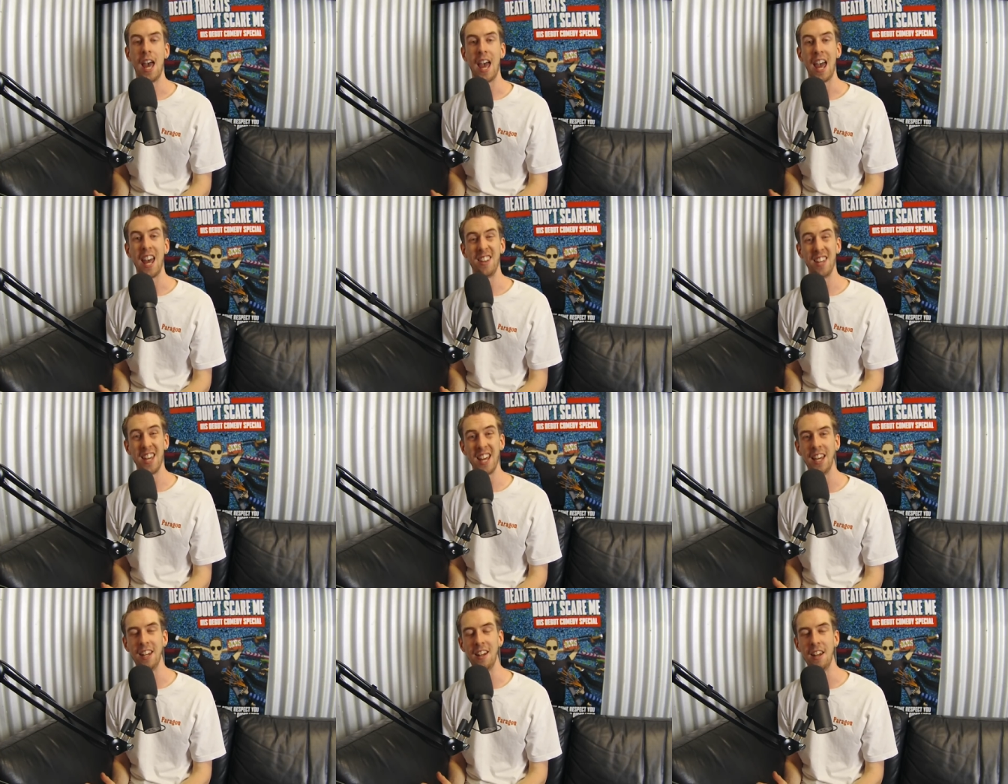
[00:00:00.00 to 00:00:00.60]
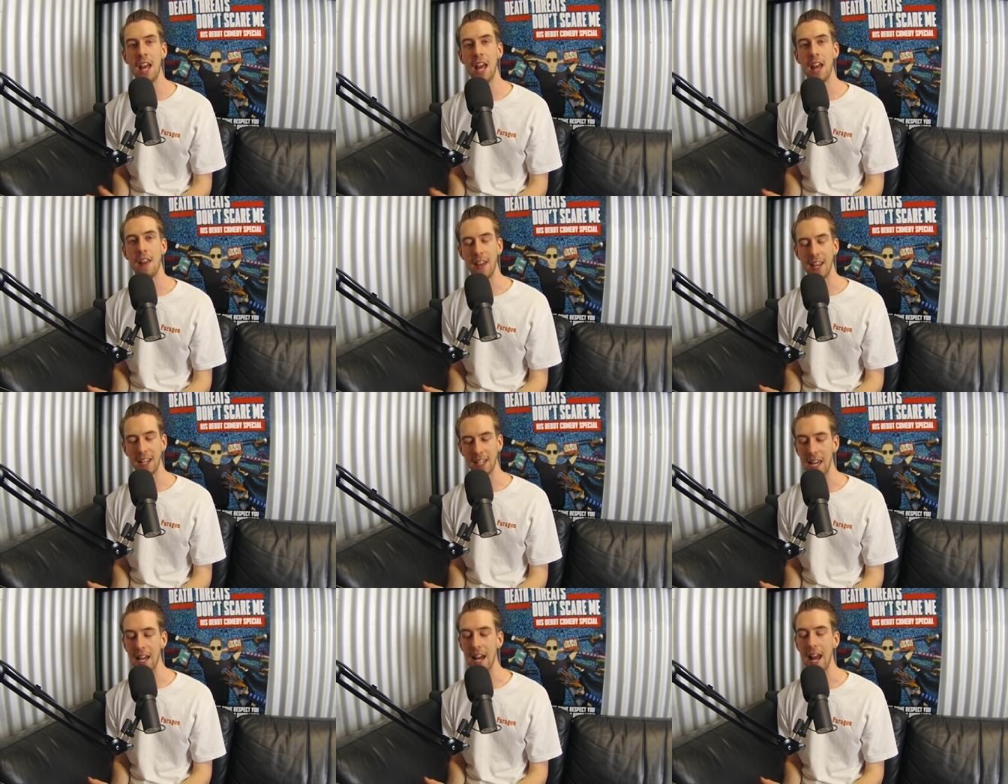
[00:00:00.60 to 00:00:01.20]
And then
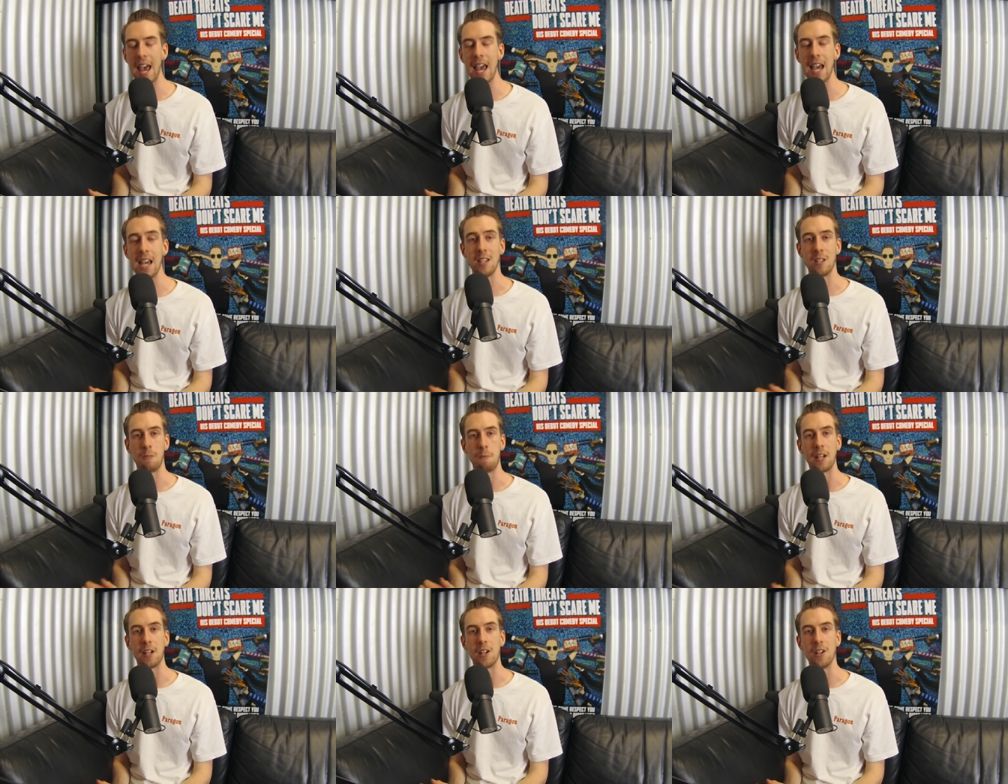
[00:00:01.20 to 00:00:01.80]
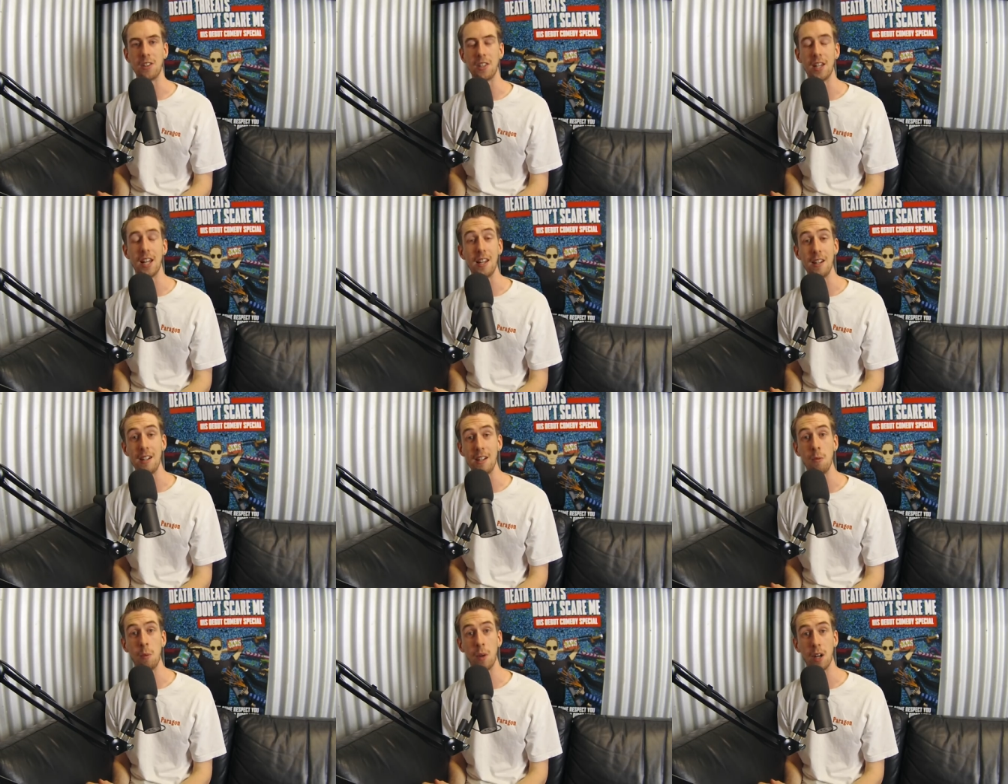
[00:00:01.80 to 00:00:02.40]
they get AIDS because they
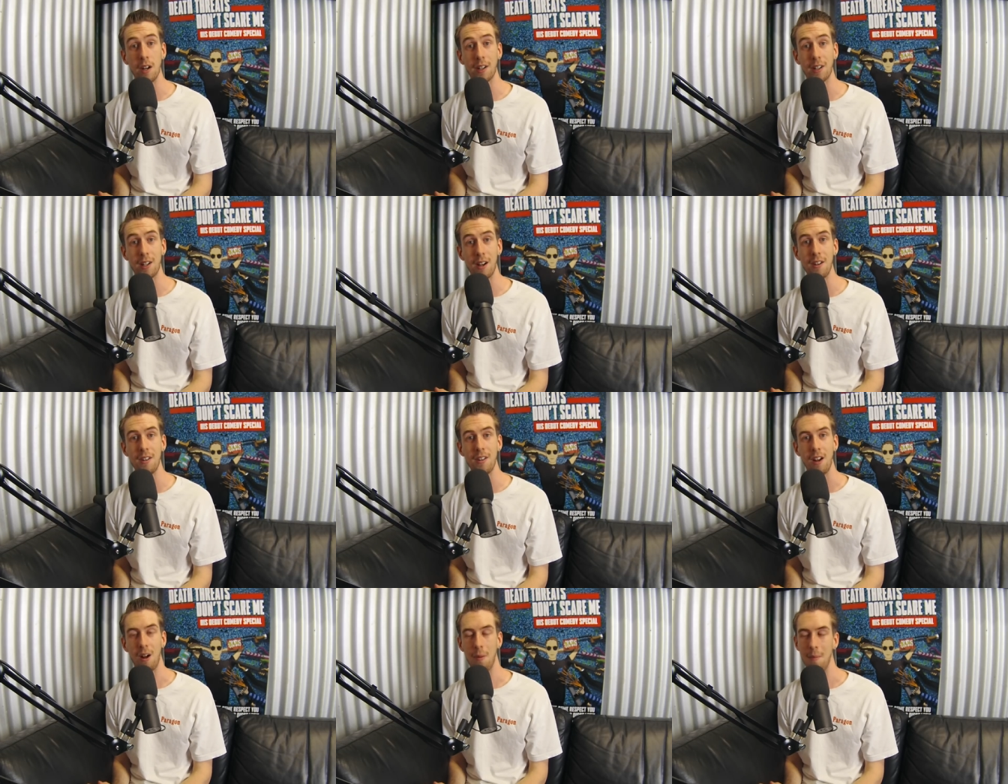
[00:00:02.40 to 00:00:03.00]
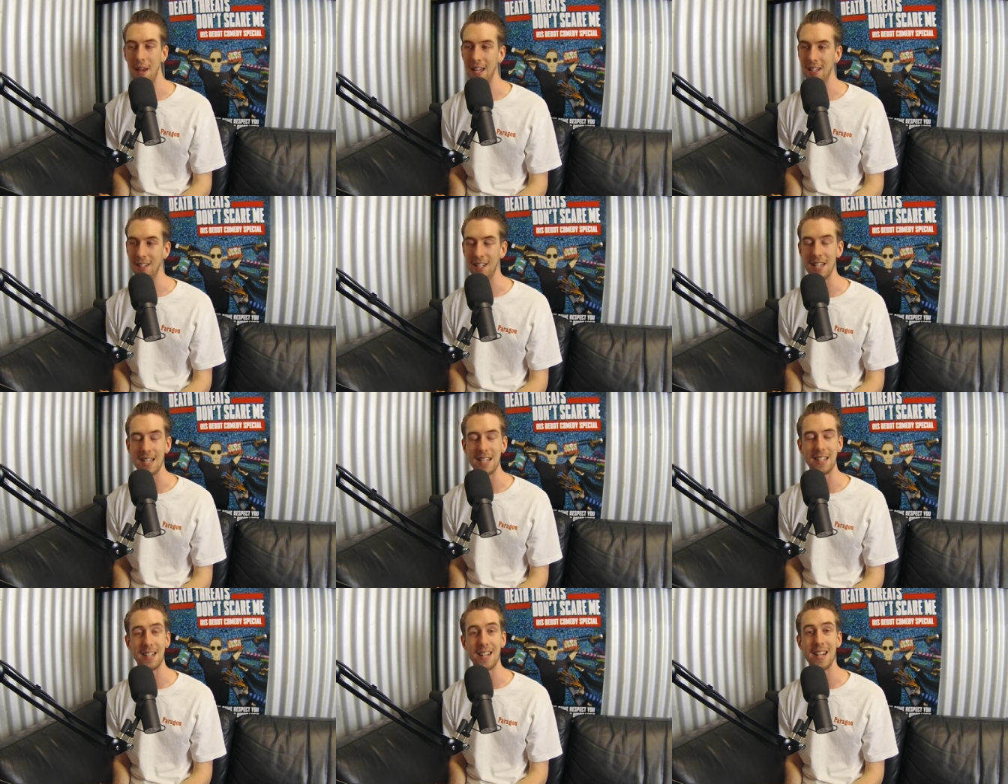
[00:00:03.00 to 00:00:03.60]
didn't wear a condom, and
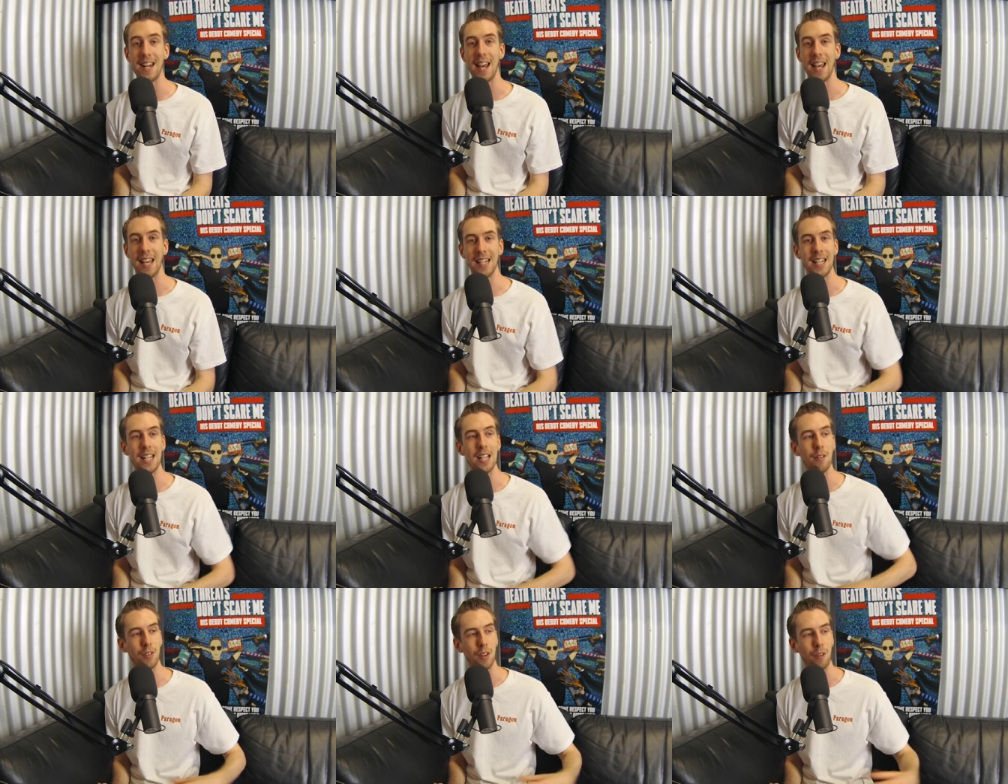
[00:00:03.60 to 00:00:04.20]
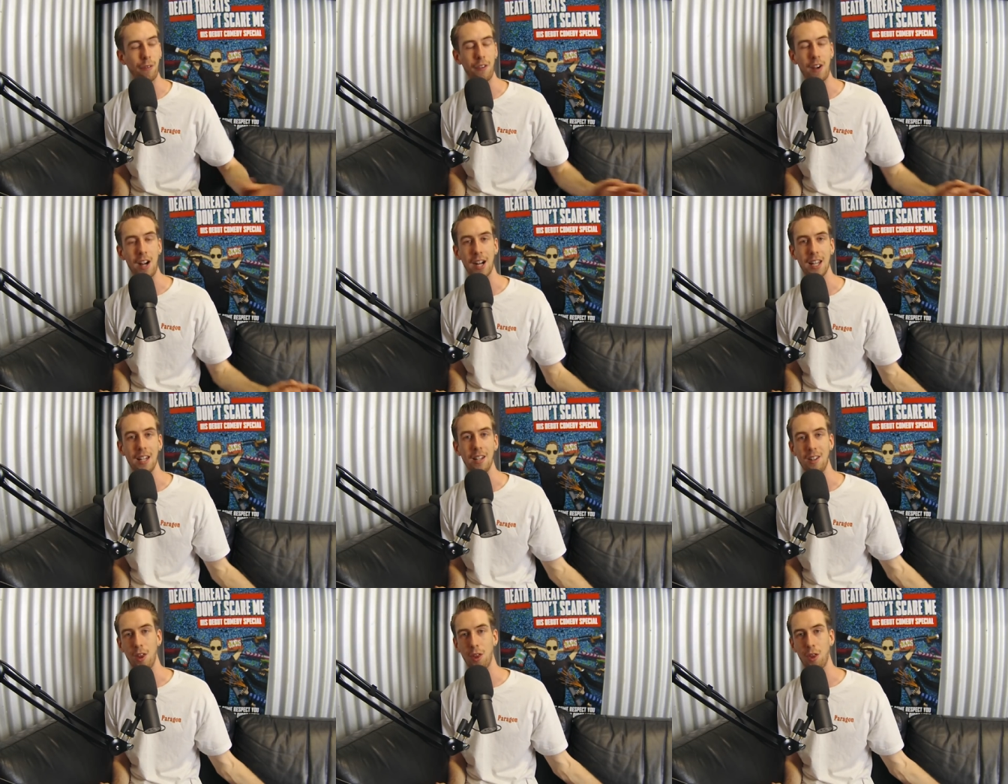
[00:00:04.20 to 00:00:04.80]
neither did any of the
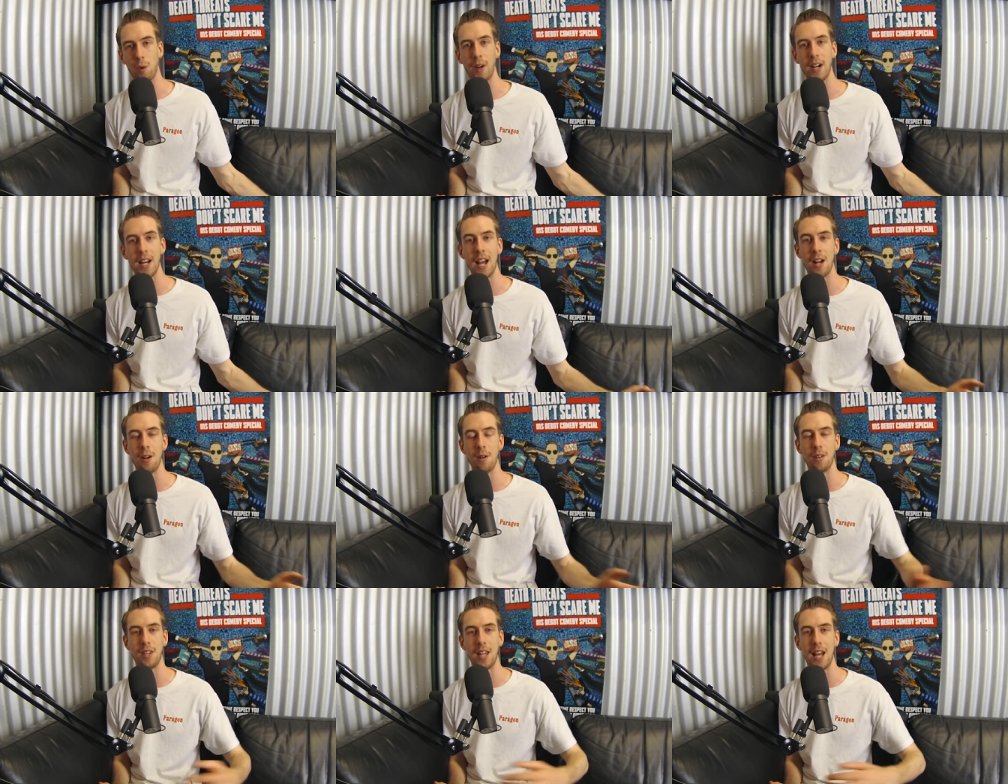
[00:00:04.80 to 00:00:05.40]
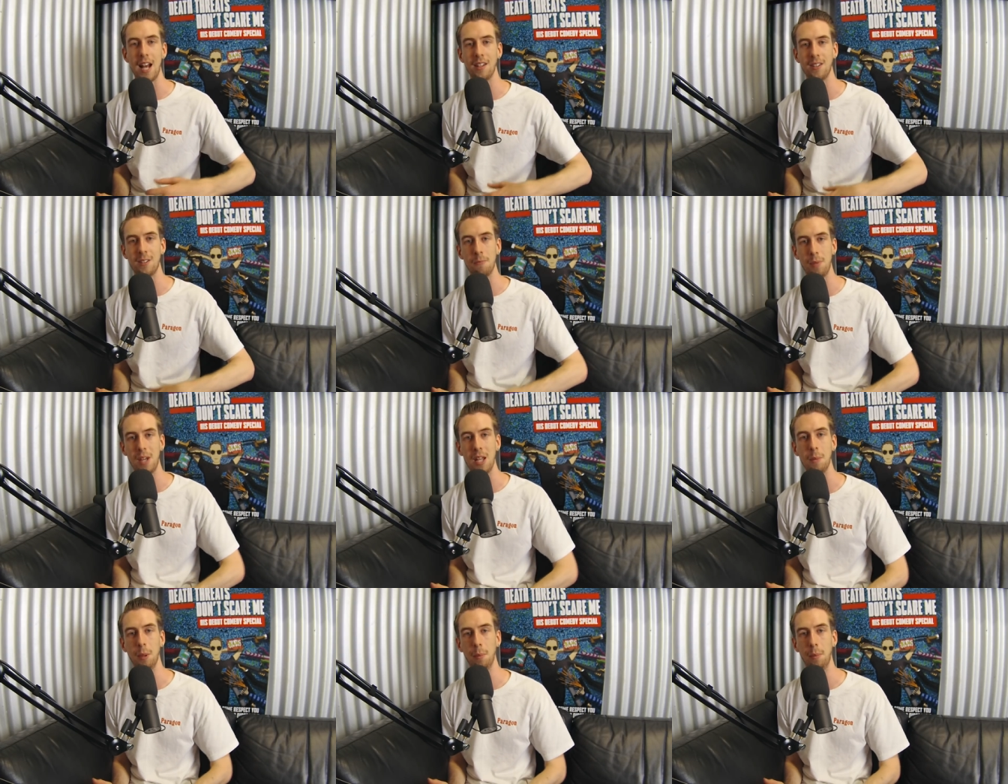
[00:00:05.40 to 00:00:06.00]
fucking 300,000
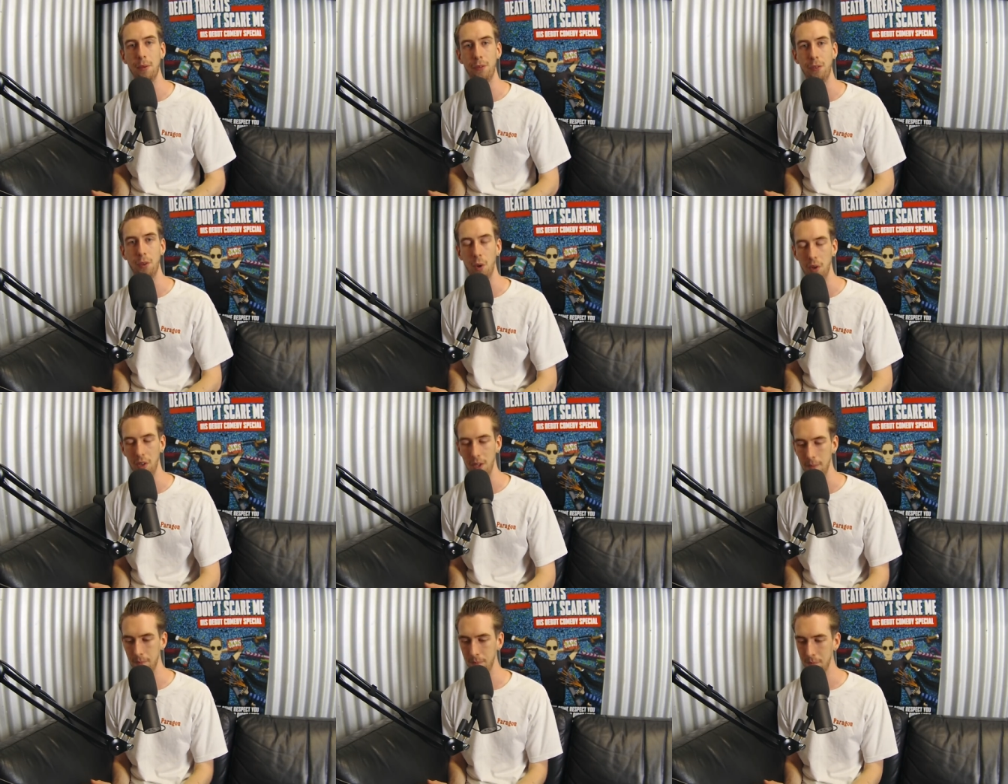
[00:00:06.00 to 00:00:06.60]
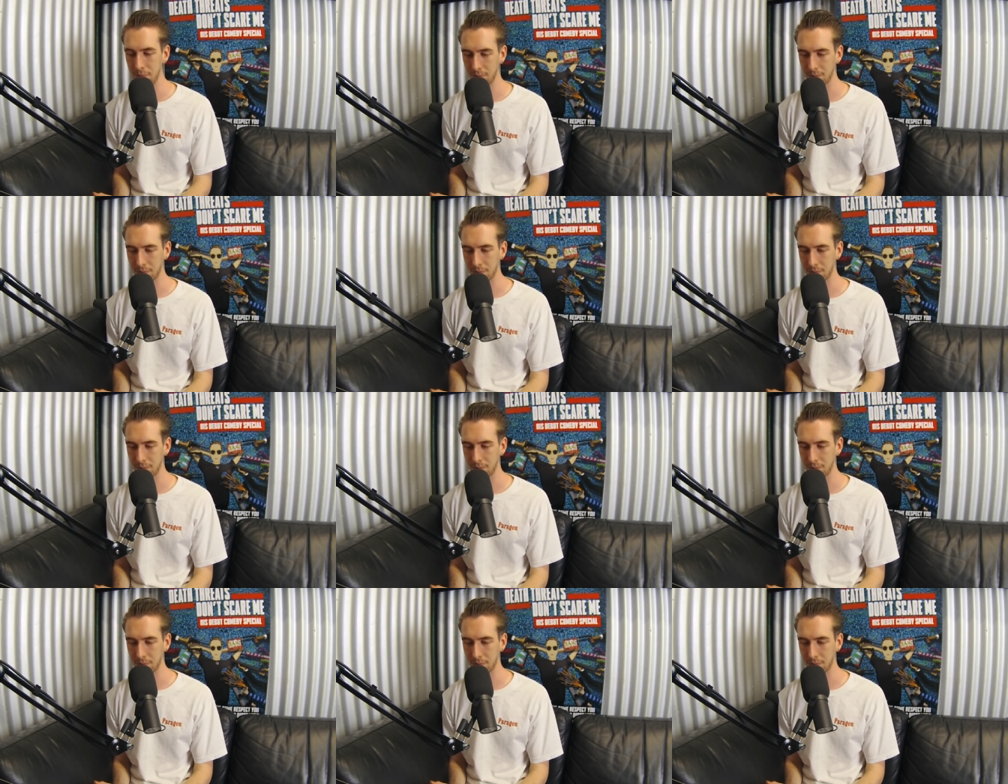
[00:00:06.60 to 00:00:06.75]
people before them.